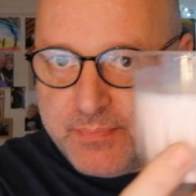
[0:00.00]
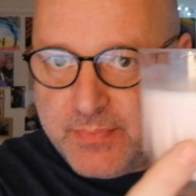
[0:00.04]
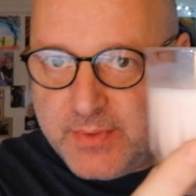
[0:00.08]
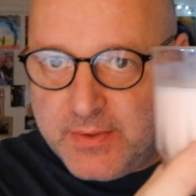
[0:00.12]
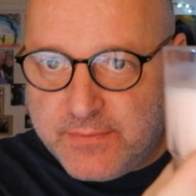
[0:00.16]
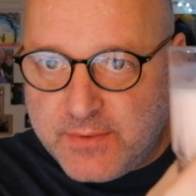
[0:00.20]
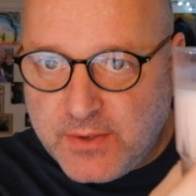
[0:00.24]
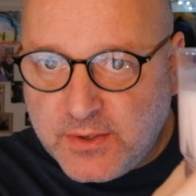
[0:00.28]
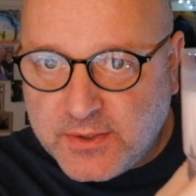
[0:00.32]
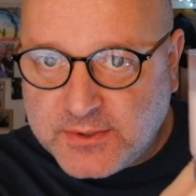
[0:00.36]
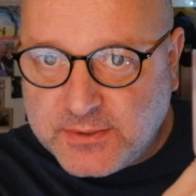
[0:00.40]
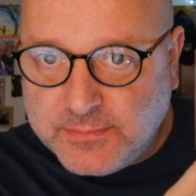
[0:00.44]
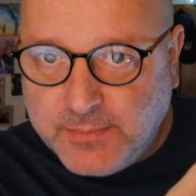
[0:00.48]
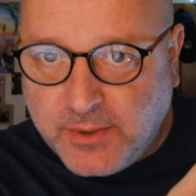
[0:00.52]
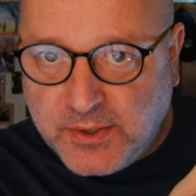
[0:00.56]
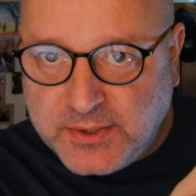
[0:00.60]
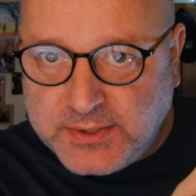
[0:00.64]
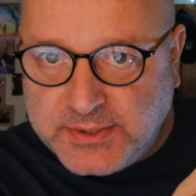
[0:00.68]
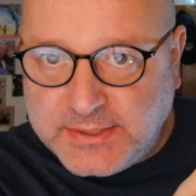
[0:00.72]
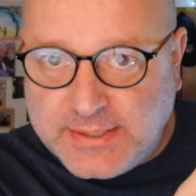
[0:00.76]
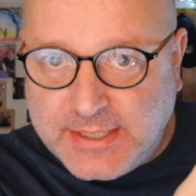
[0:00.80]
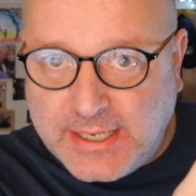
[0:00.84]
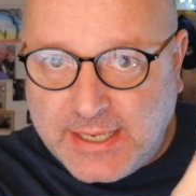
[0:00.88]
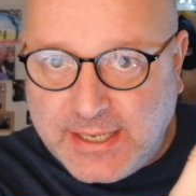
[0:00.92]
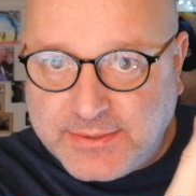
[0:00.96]
It's got some
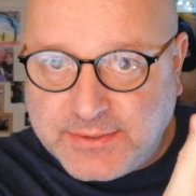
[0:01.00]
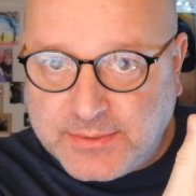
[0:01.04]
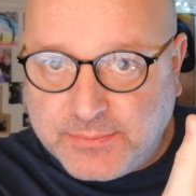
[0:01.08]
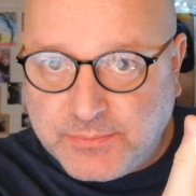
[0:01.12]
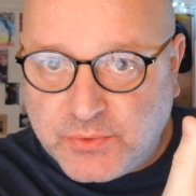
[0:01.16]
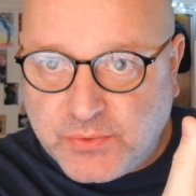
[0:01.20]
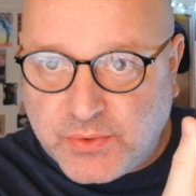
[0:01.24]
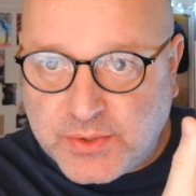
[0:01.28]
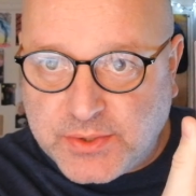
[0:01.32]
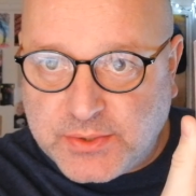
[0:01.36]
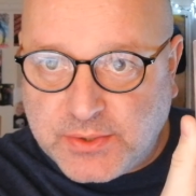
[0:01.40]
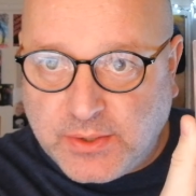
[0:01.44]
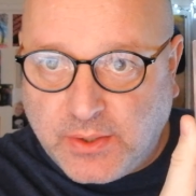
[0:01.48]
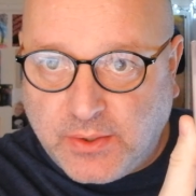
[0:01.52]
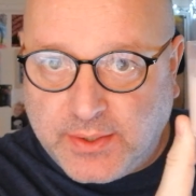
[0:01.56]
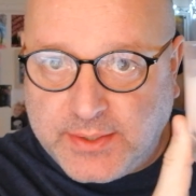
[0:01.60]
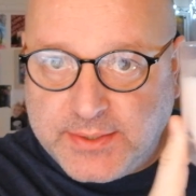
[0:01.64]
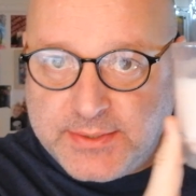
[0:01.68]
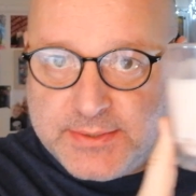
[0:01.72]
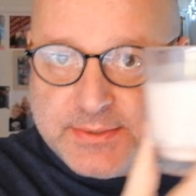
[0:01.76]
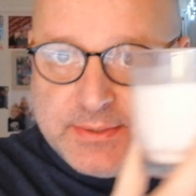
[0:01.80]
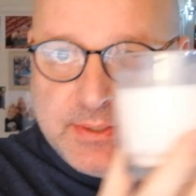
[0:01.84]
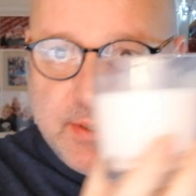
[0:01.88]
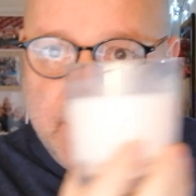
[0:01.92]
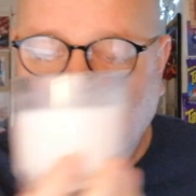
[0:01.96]
ice in there, some crushed
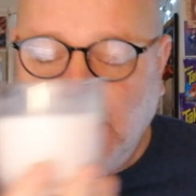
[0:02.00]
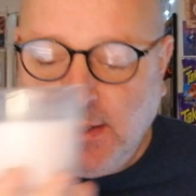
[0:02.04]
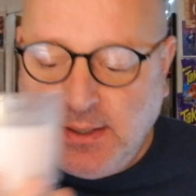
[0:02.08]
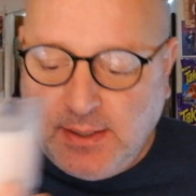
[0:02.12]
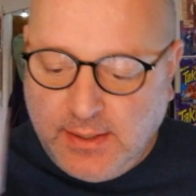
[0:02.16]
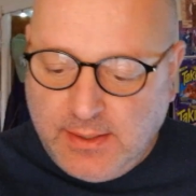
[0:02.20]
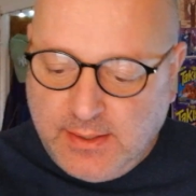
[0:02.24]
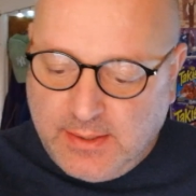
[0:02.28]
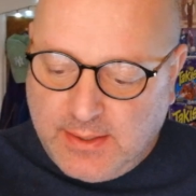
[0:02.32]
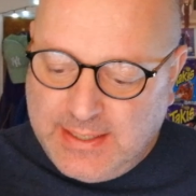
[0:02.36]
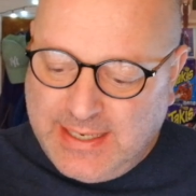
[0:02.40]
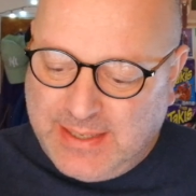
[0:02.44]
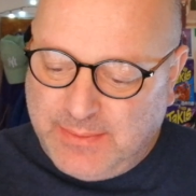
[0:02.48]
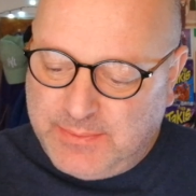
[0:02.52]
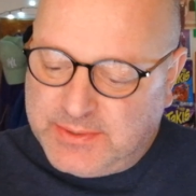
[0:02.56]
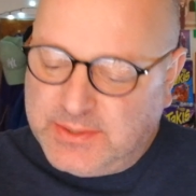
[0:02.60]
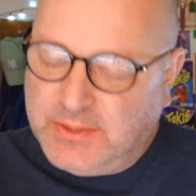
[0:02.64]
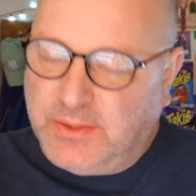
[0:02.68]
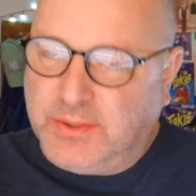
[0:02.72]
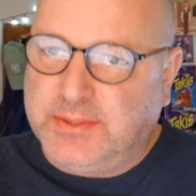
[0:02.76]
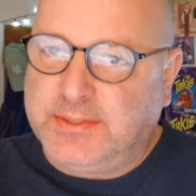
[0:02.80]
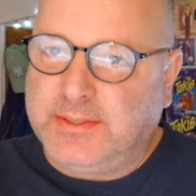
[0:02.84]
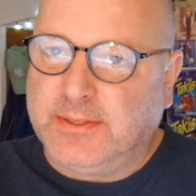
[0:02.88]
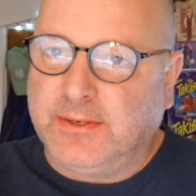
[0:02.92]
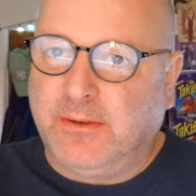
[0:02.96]
ice. And that was
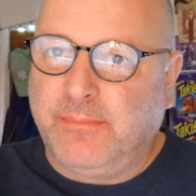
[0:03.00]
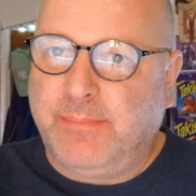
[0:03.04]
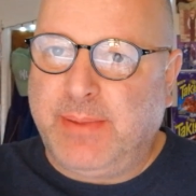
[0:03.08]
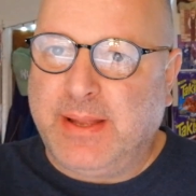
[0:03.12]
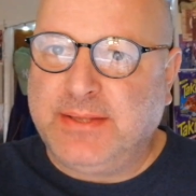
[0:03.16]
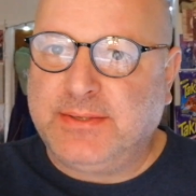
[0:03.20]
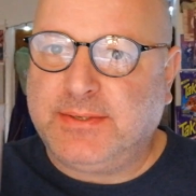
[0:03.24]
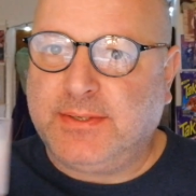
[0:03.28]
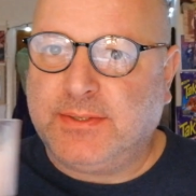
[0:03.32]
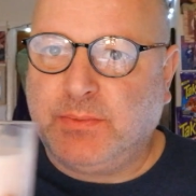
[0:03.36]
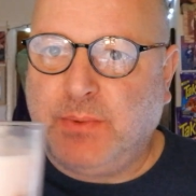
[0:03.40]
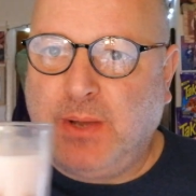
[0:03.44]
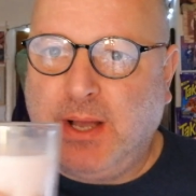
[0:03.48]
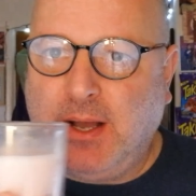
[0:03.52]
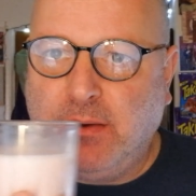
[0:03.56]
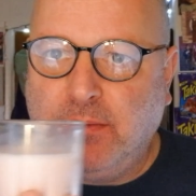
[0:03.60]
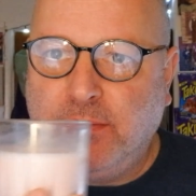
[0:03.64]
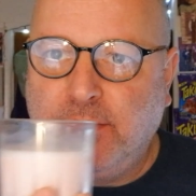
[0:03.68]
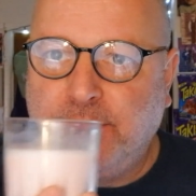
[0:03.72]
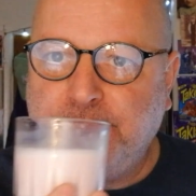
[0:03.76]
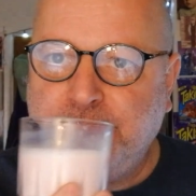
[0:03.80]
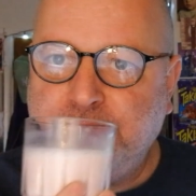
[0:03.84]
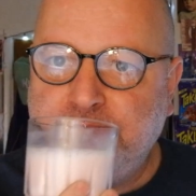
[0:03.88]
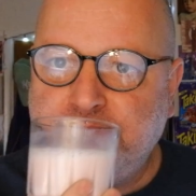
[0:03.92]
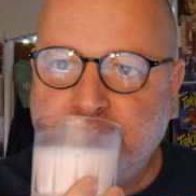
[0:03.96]
99 pence as
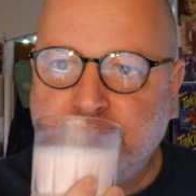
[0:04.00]
well.